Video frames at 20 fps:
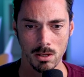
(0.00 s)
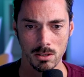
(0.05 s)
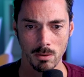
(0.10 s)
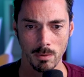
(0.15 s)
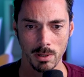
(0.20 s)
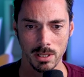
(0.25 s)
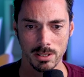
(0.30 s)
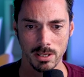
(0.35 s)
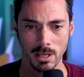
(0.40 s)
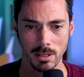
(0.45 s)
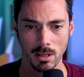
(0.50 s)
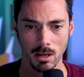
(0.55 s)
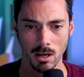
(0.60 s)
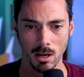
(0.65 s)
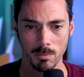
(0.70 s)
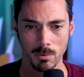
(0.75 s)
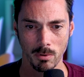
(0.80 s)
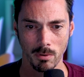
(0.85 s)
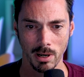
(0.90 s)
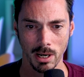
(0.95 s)
So we can set that
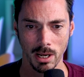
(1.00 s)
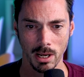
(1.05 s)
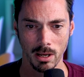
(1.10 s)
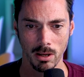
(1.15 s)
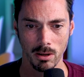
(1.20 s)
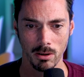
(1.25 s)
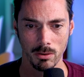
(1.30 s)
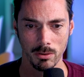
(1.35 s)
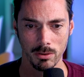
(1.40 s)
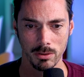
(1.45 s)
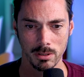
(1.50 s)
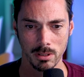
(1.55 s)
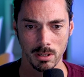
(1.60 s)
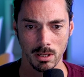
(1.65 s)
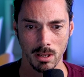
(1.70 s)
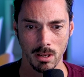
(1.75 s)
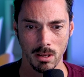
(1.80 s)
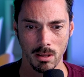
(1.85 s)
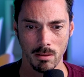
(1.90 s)
up around